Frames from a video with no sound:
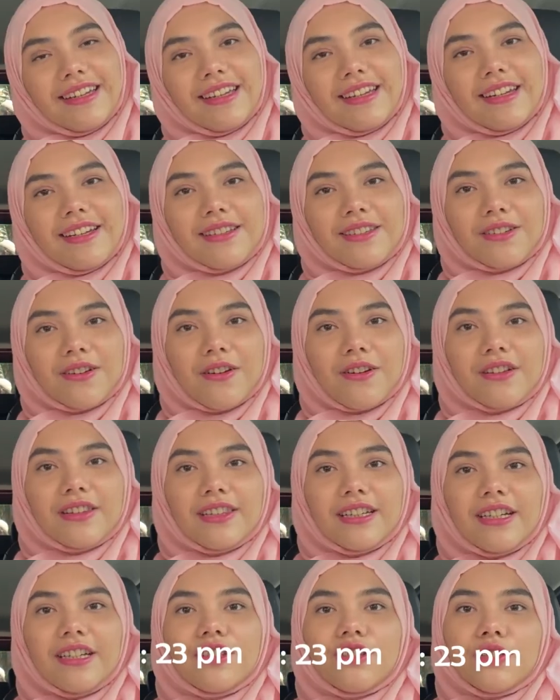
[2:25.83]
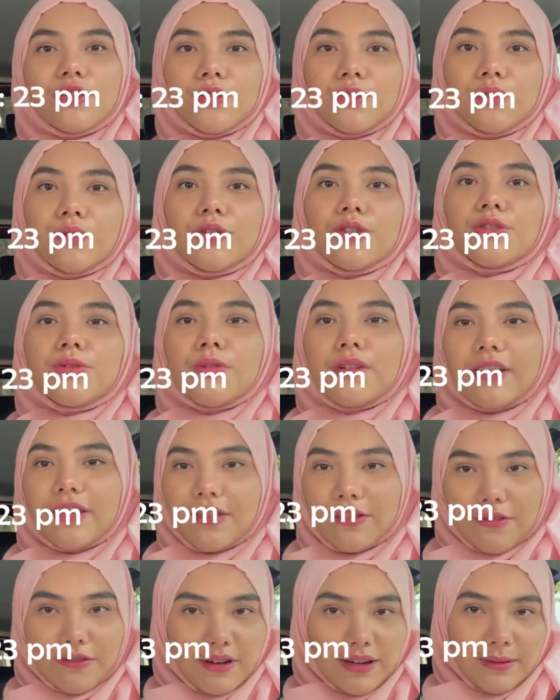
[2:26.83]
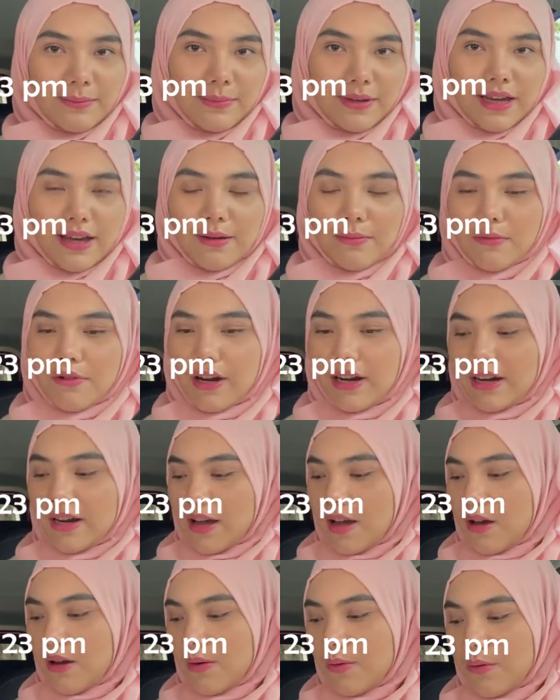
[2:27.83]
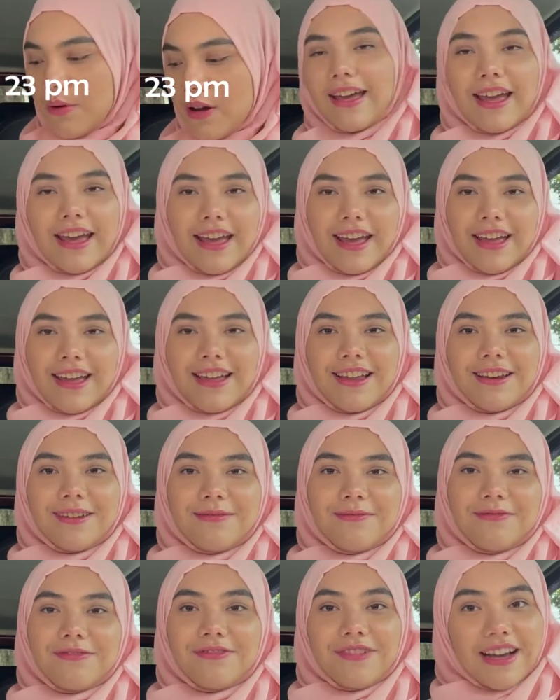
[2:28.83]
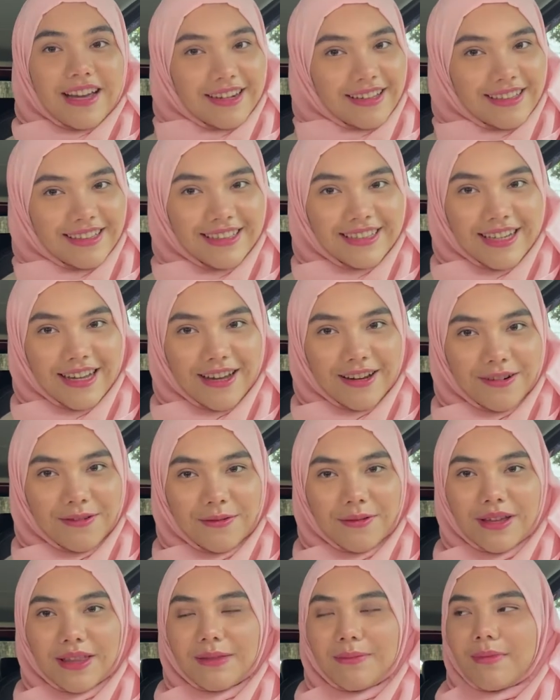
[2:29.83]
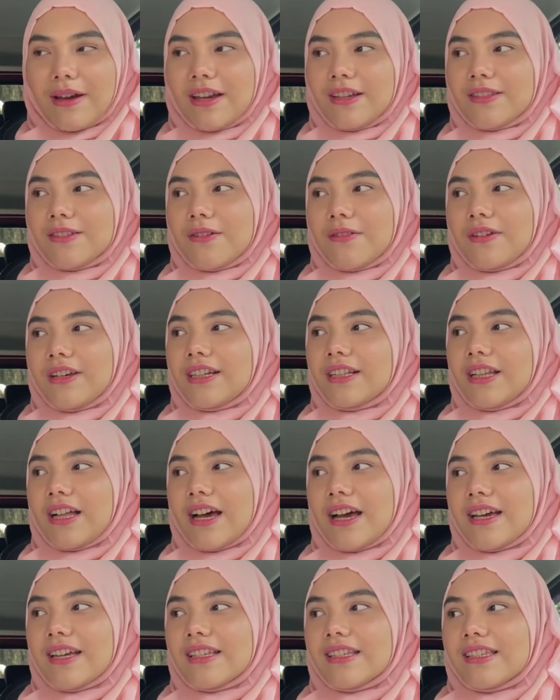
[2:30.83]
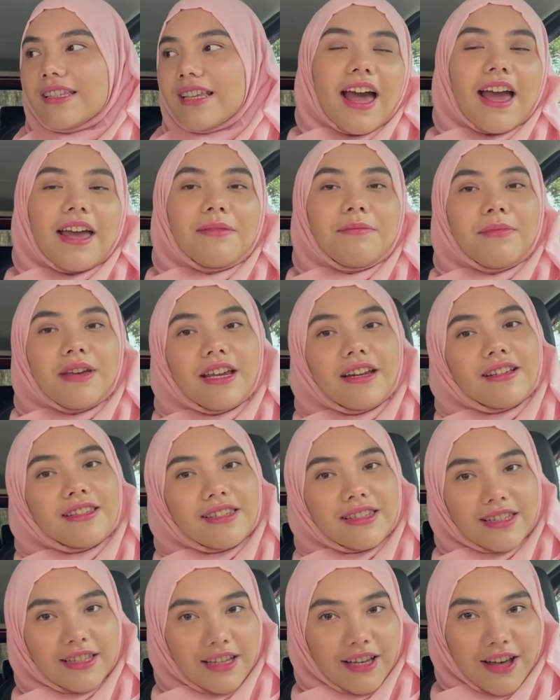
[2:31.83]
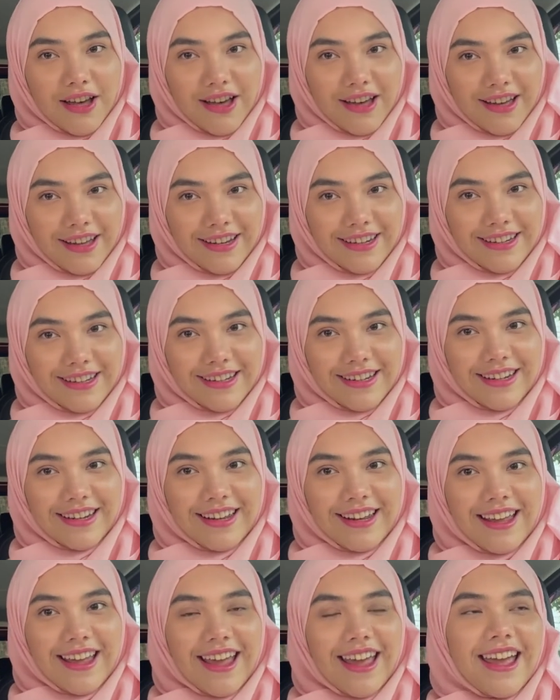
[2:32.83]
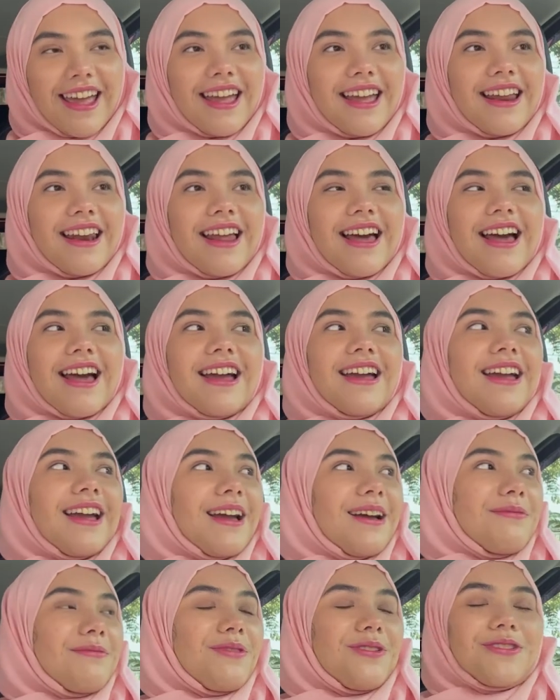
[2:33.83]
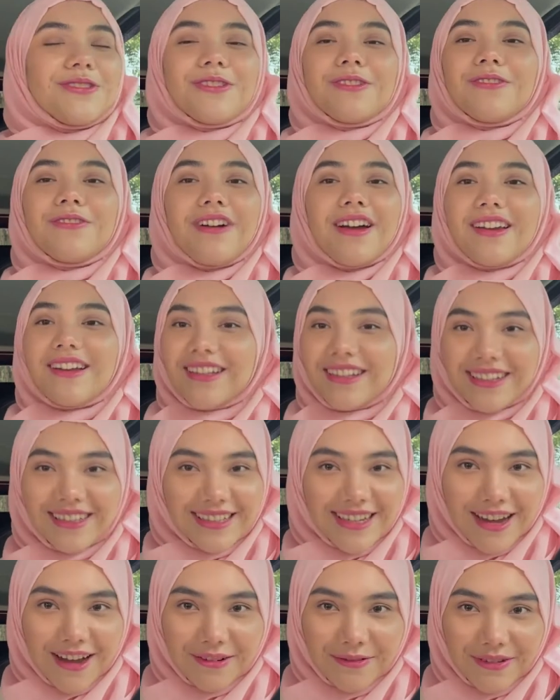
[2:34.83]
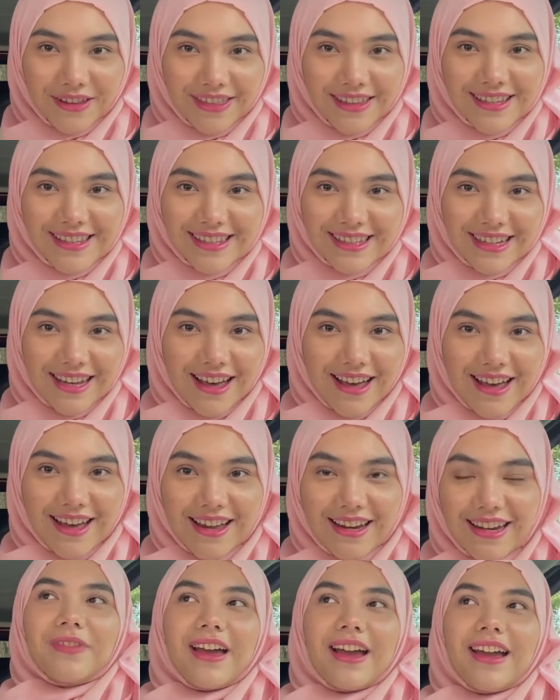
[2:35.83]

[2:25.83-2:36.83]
It is currently 2:23 p.m. right now, and I'm finally done with my sewing class. I made a skirt, and I am also finally done with the skirt.